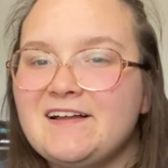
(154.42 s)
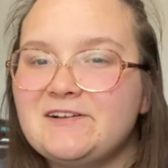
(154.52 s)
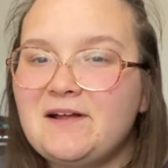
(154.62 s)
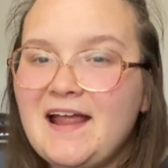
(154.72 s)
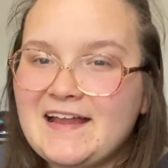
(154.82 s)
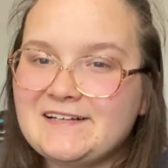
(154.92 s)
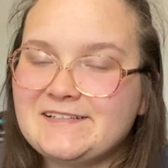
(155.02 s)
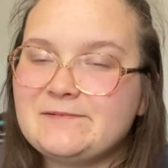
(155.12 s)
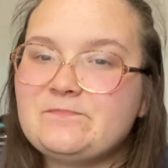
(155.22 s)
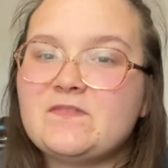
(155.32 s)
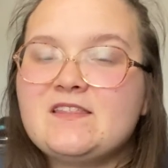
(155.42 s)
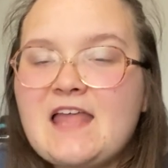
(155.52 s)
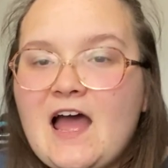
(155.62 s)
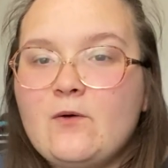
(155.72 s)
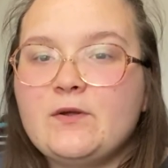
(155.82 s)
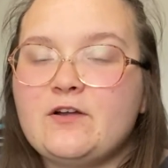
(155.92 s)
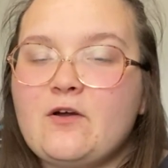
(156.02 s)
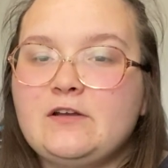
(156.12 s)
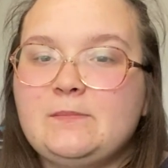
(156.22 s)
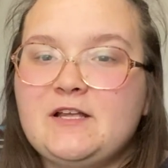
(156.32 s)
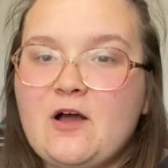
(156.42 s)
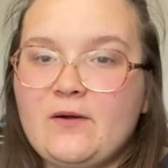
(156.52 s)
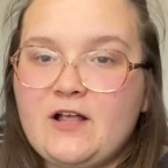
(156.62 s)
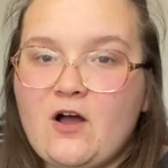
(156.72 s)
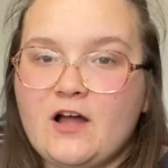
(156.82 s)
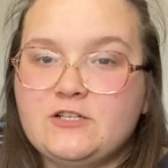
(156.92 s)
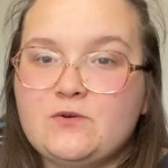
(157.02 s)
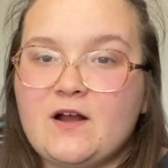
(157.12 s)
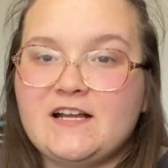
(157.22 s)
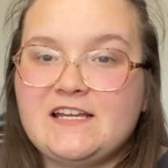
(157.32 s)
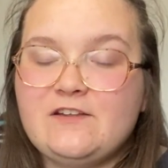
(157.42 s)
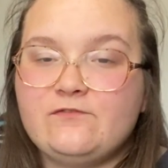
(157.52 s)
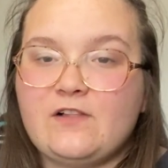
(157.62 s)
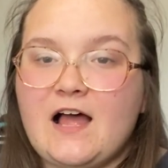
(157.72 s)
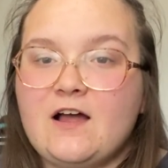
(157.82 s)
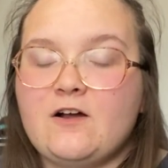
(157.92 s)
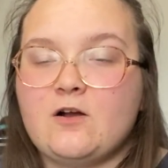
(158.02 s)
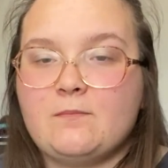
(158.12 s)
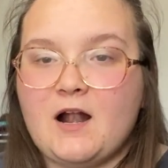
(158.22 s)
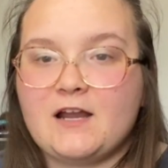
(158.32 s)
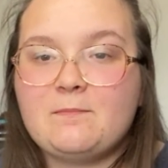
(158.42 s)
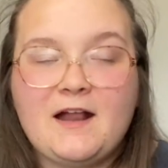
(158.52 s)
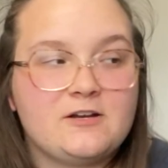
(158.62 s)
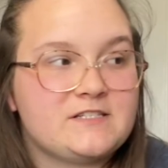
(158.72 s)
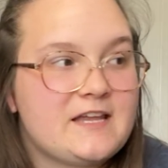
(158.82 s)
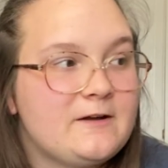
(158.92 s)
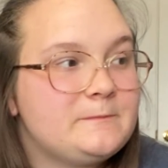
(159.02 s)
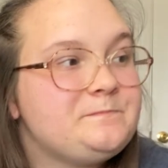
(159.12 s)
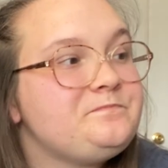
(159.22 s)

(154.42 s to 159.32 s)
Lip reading: Great. Now we are going to be going on to our E flat harmonic minor scale.